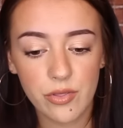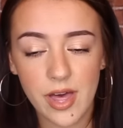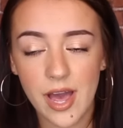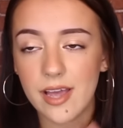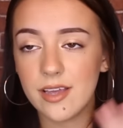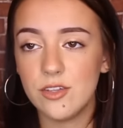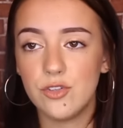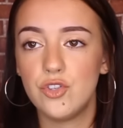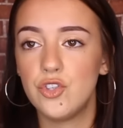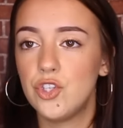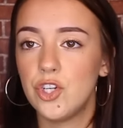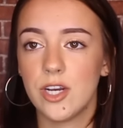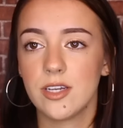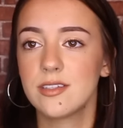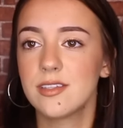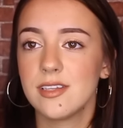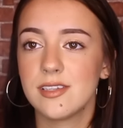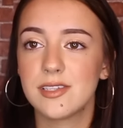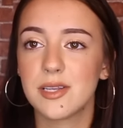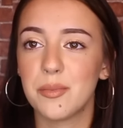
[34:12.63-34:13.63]
That is
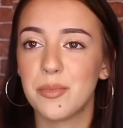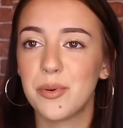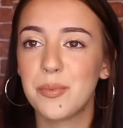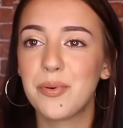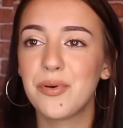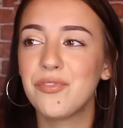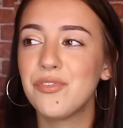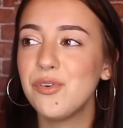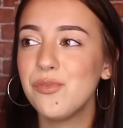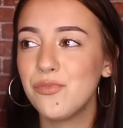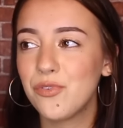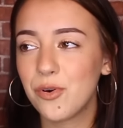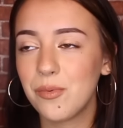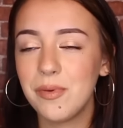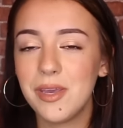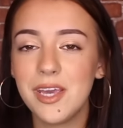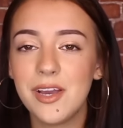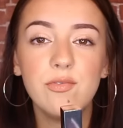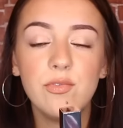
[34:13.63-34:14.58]
just a summer perfume for me.